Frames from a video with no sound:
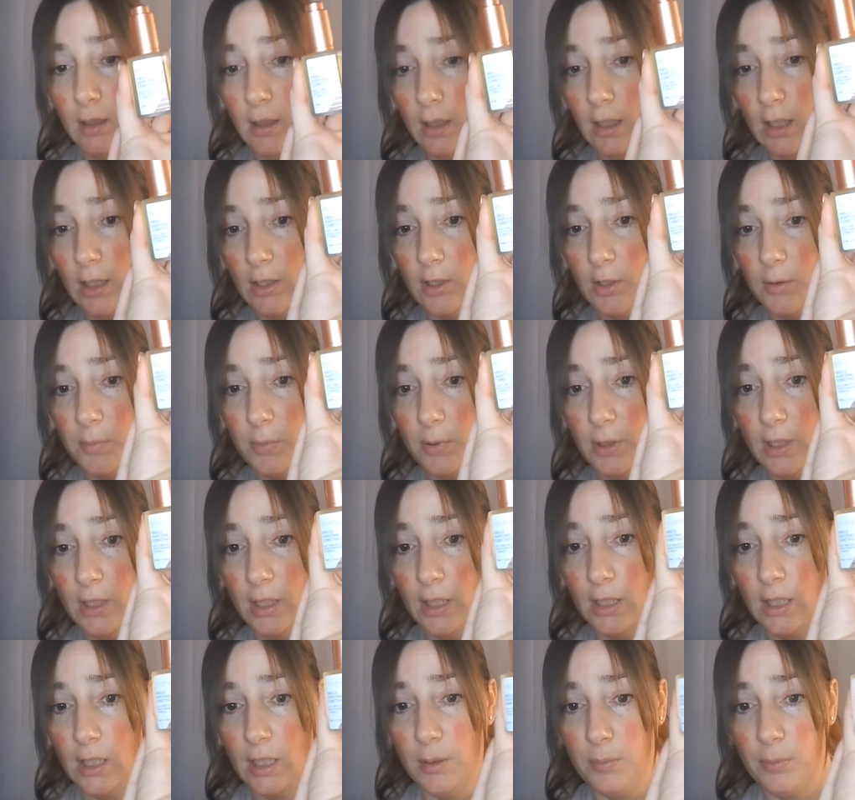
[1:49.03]
I just put
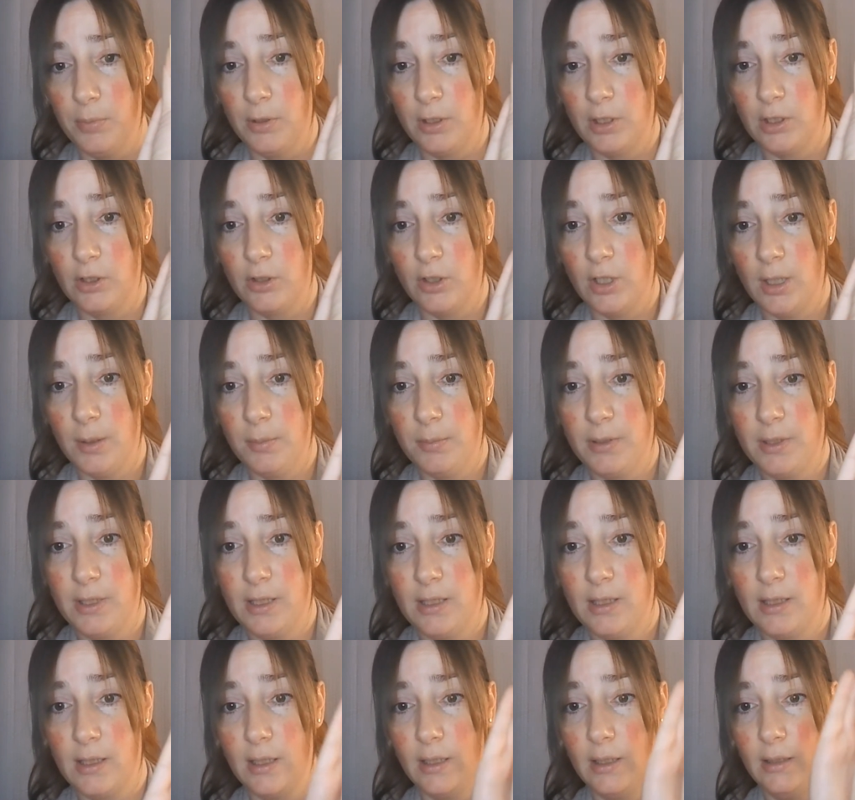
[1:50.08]
a couple of
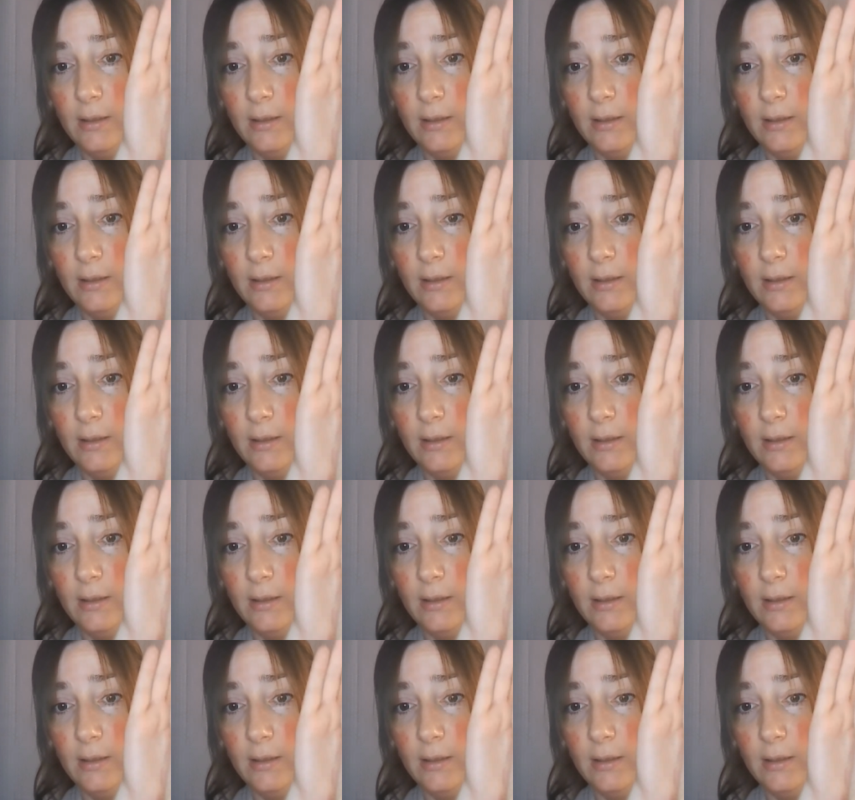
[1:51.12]
drops